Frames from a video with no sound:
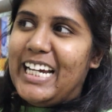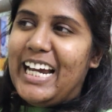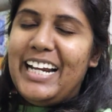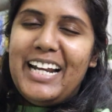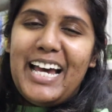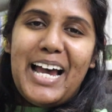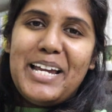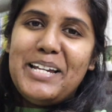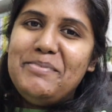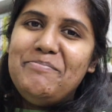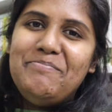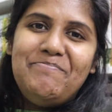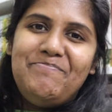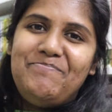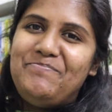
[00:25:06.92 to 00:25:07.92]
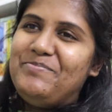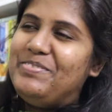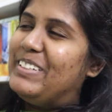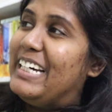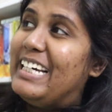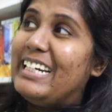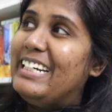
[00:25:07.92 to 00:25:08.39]
And I'm
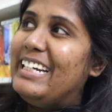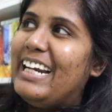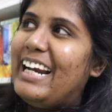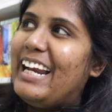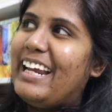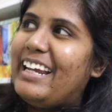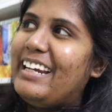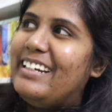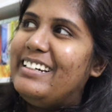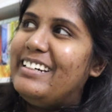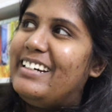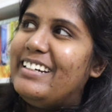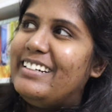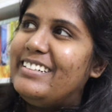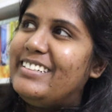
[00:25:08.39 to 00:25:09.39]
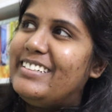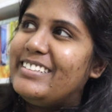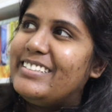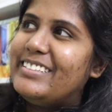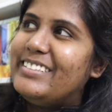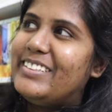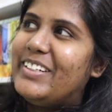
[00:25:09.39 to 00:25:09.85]
grinning like an idiot
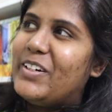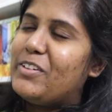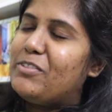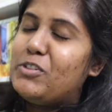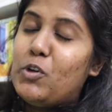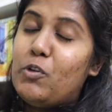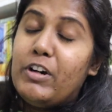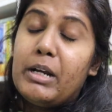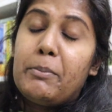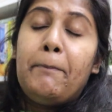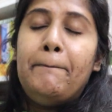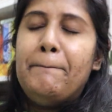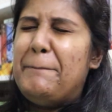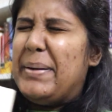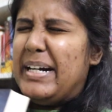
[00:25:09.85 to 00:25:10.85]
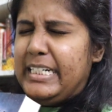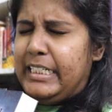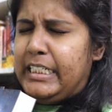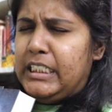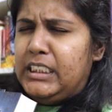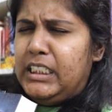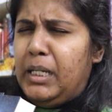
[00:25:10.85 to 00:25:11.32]
out of nowhere.
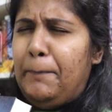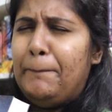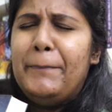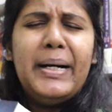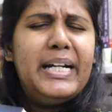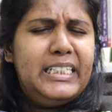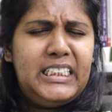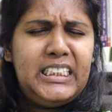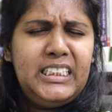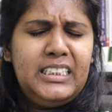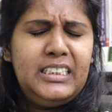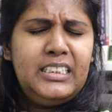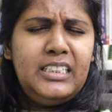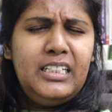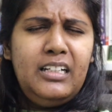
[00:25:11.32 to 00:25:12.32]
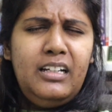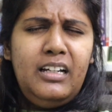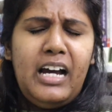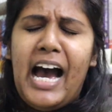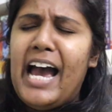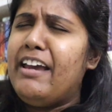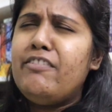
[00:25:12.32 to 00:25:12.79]
But,
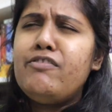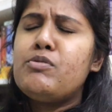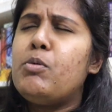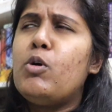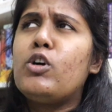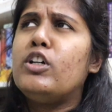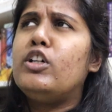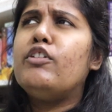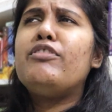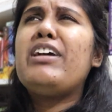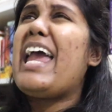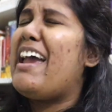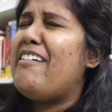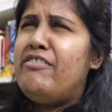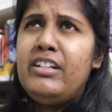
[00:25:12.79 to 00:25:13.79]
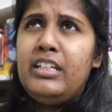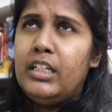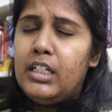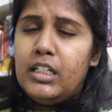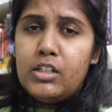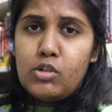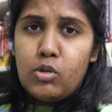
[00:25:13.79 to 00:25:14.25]
I have spoken of
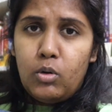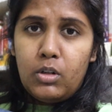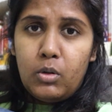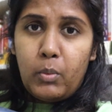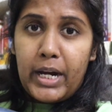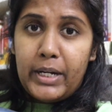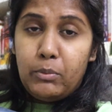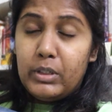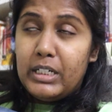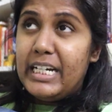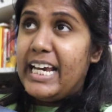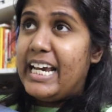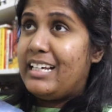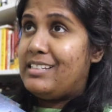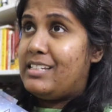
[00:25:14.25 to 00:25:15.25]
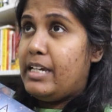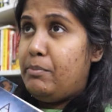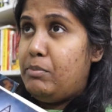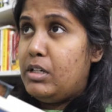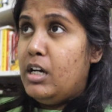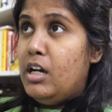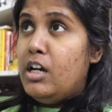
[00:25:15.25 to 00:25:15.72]
everything in this whole wide world
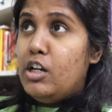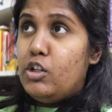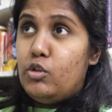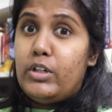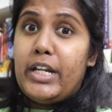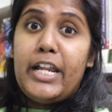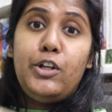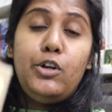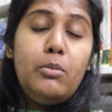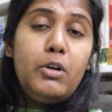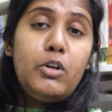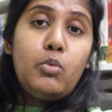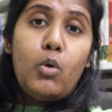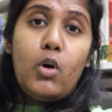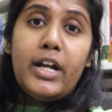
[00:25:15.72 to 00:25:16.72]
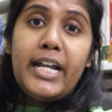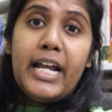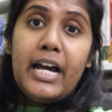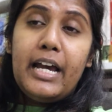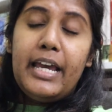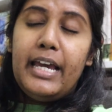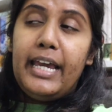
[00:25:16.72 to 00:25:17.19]
except to tell you about what
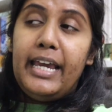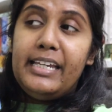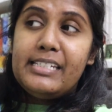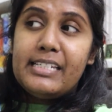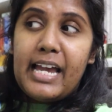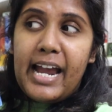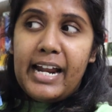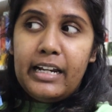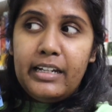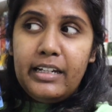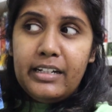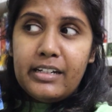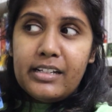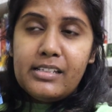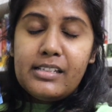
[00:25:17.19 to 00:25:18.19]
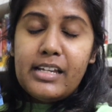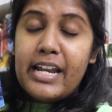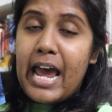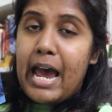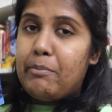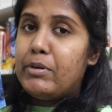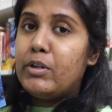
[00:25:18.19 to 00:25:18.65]
exactly it is that
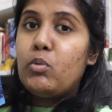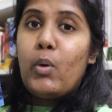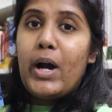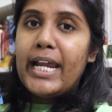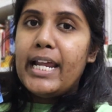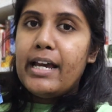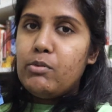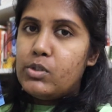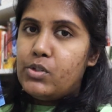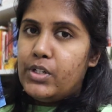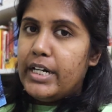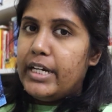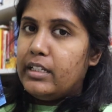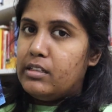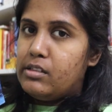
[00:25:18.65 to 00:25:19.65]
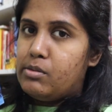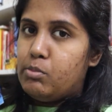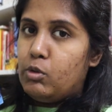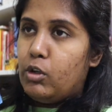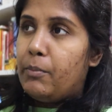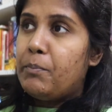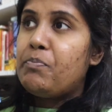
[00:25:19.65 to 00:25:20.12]
happened while I was reading this
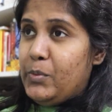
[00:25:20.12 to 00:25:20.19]
book.